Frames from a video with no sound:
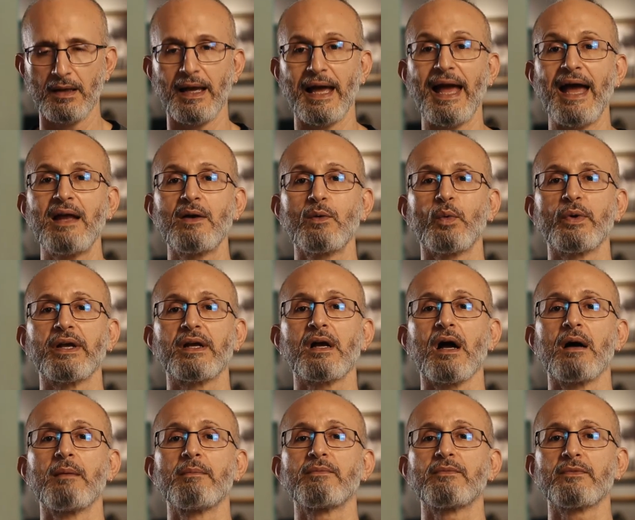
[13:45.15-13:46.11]
And we
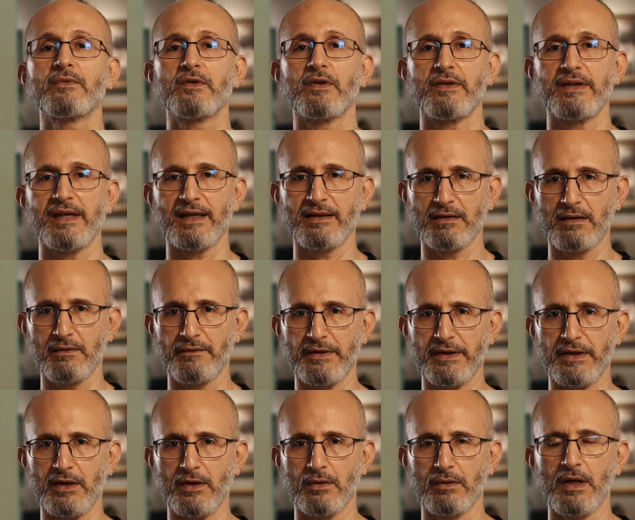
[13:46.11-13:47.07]
come to the end of the
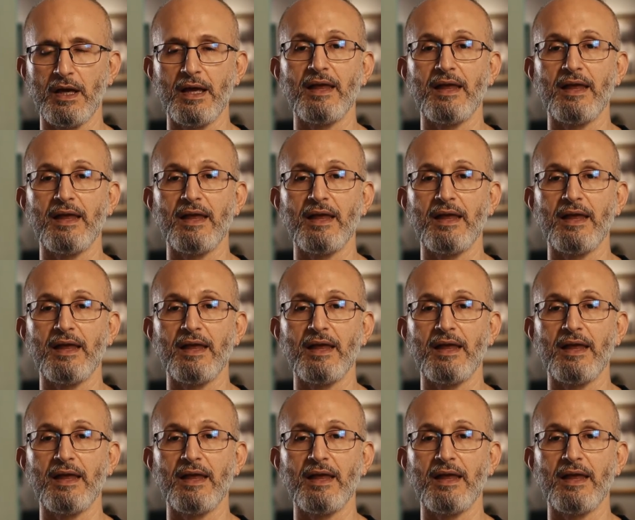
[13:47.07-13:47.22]
video.